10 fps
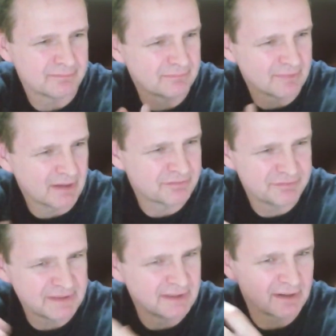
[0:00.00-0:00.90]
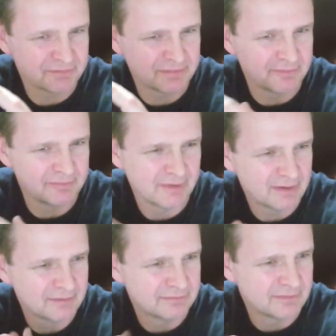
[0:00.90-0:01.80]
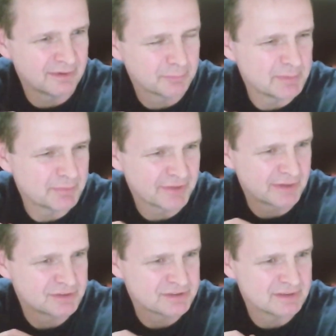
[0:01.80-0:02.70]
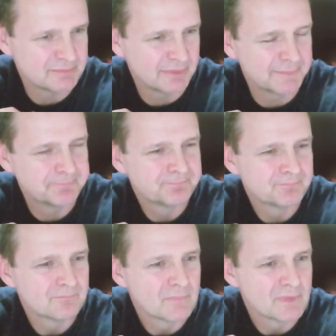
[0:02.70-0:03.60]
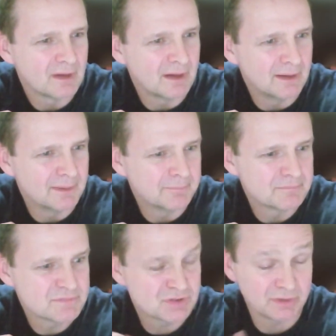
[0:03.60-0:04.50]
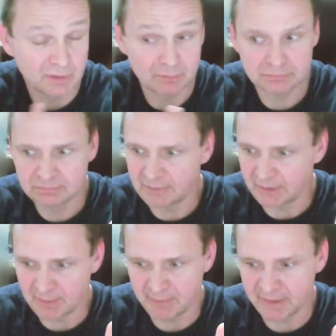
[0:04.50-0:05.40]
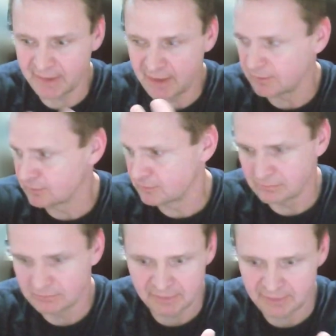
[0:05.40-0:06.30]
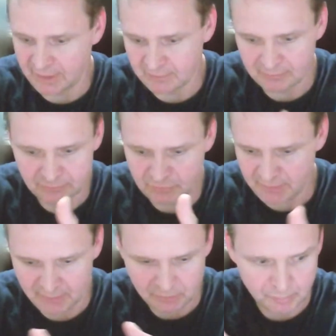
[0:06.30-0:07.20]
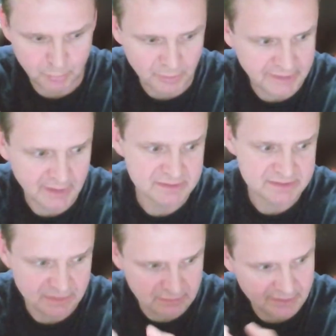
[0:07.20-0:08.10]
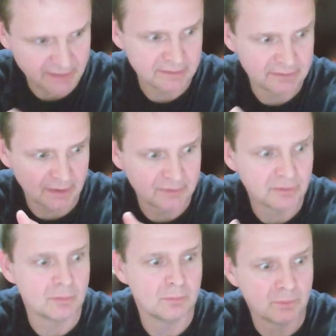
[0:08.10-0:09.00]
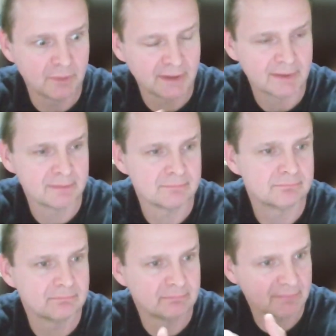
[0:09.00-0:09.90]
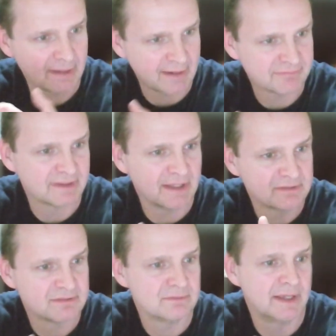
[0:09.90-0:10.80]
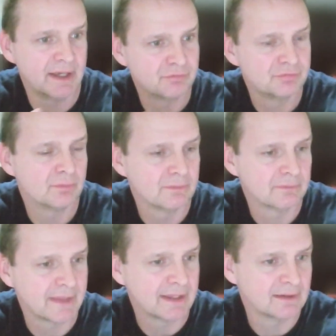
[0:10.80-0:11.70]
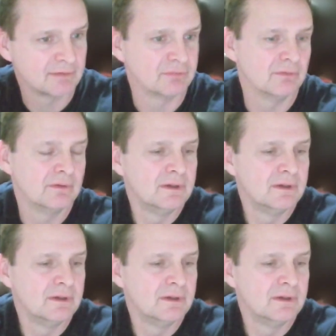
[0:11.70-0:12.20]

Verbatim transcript: not feeding off of uh, other people's energy? But um, so you know, come out of that that that group workout, it's like okay, I know what I have to get to now for that level